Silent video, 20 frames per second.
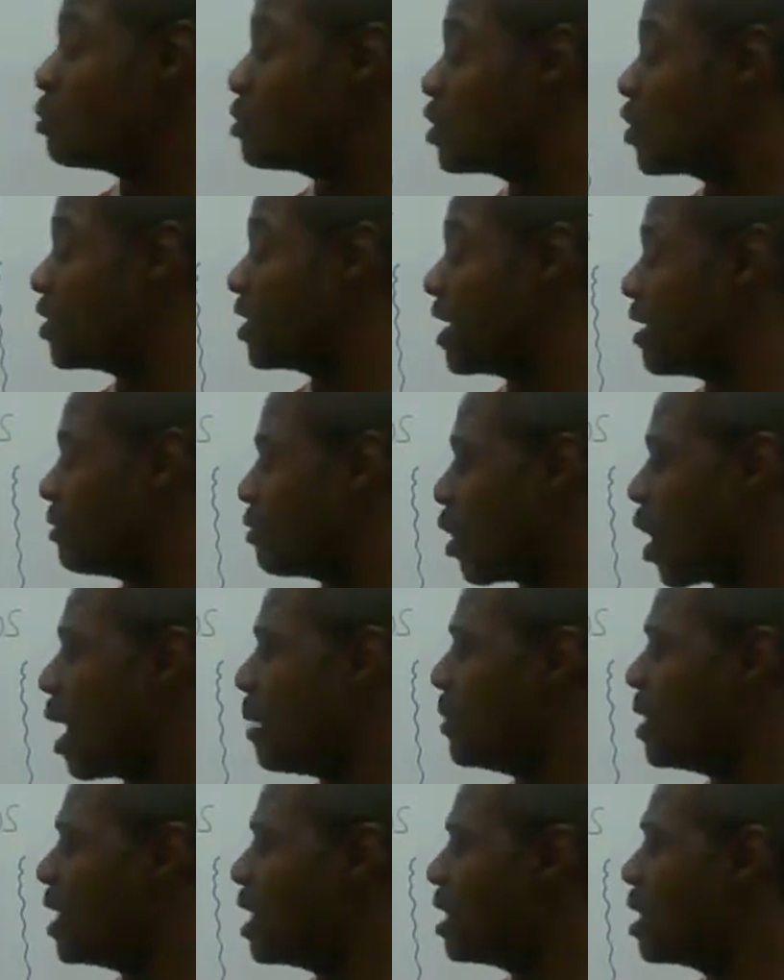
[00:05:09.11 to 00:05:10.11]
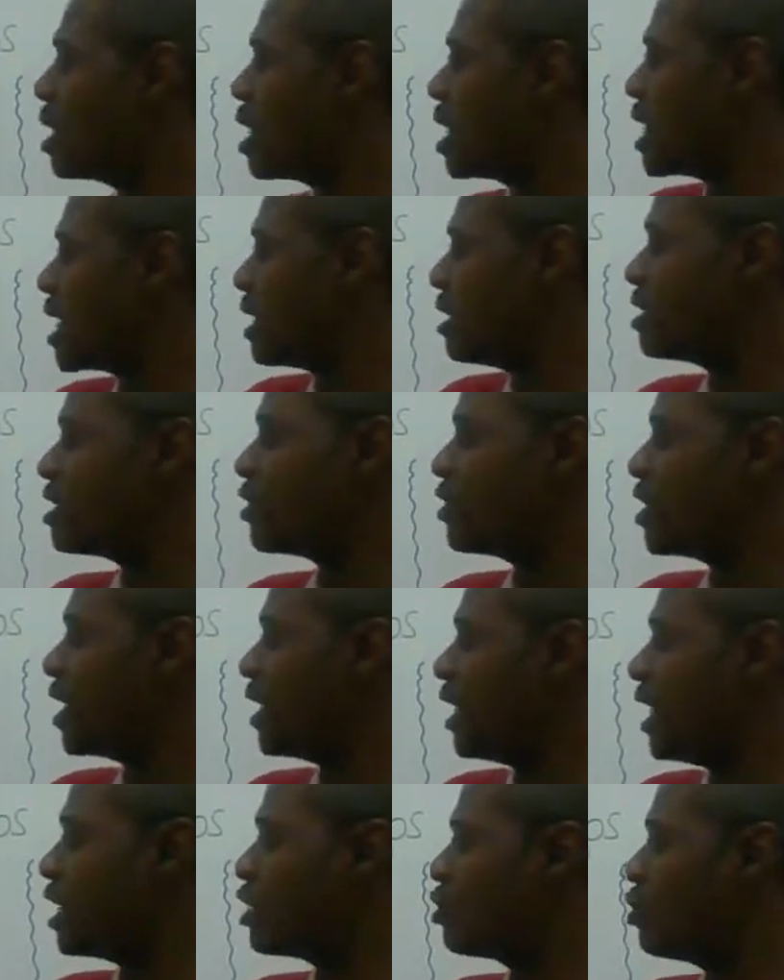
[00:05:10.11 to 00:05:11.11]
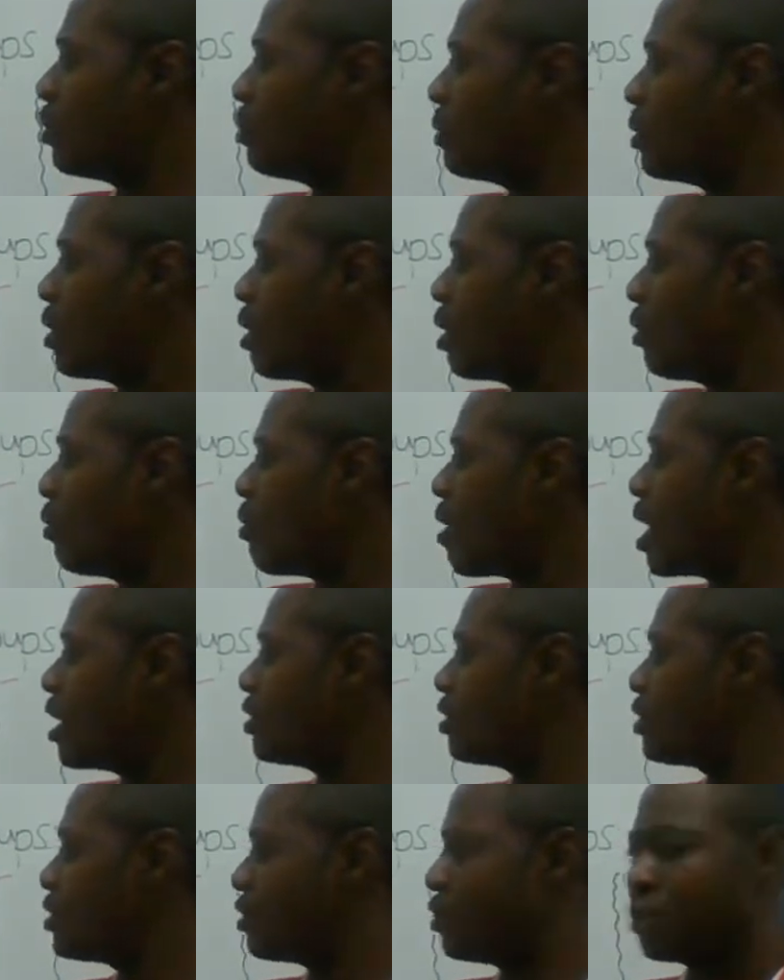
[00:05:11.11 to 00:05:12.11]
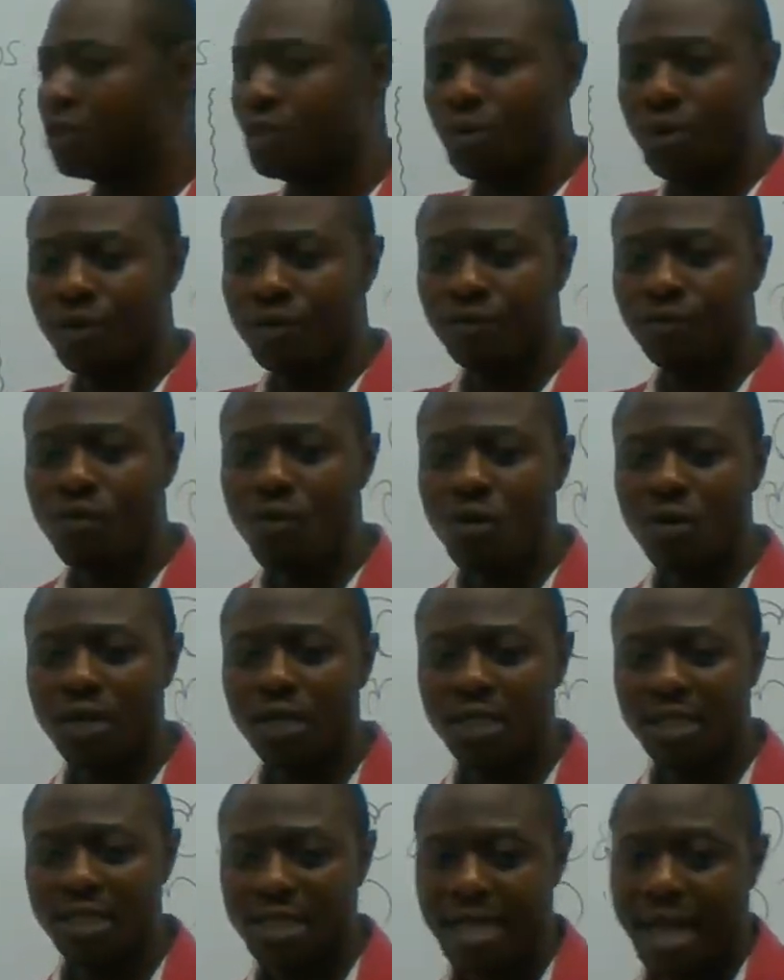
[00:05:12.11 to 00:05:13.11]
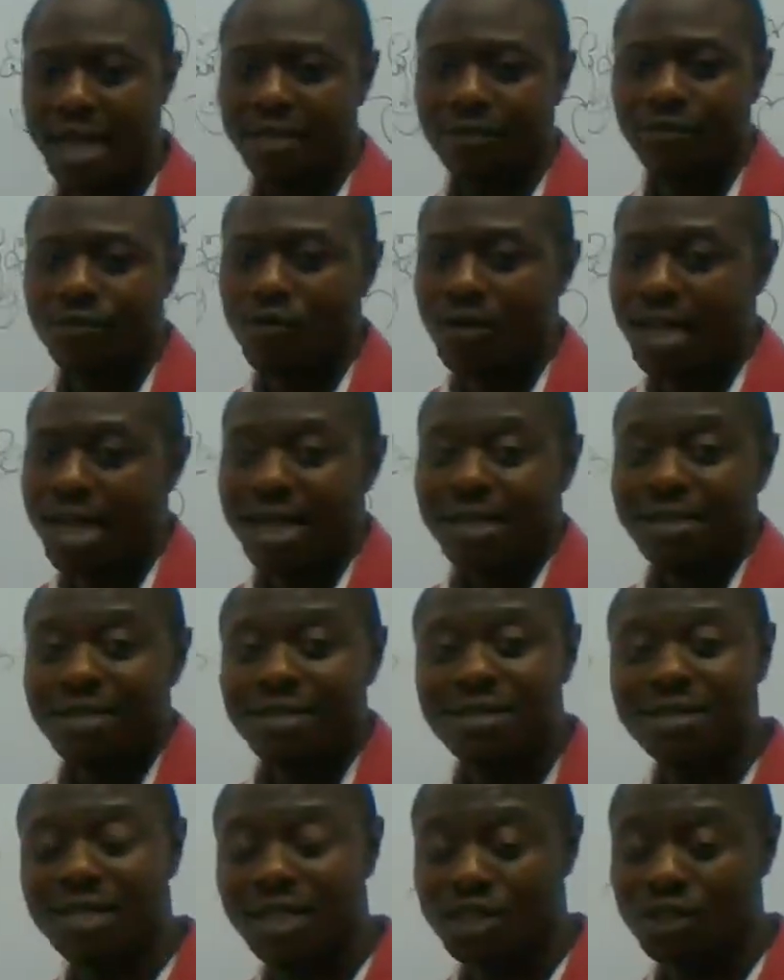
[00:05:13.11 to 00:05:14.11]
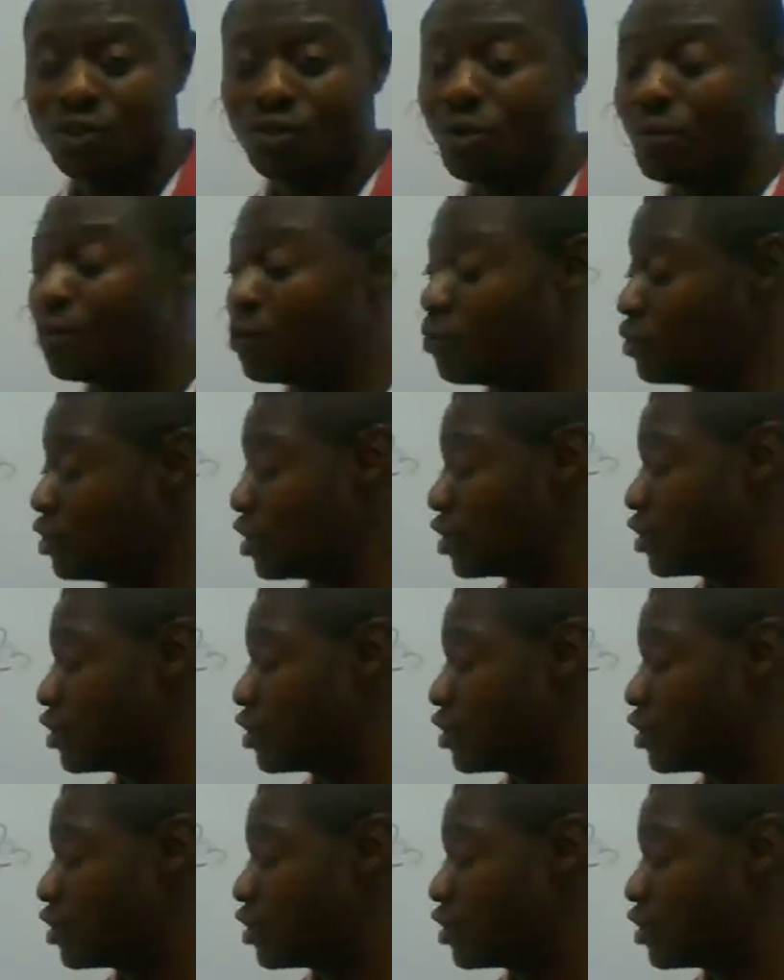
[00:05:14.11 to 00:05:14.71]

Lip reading: are there? No, how many candies are there in each group? 1, 2, 3, 4. Yeah, 4 candies in each group, which is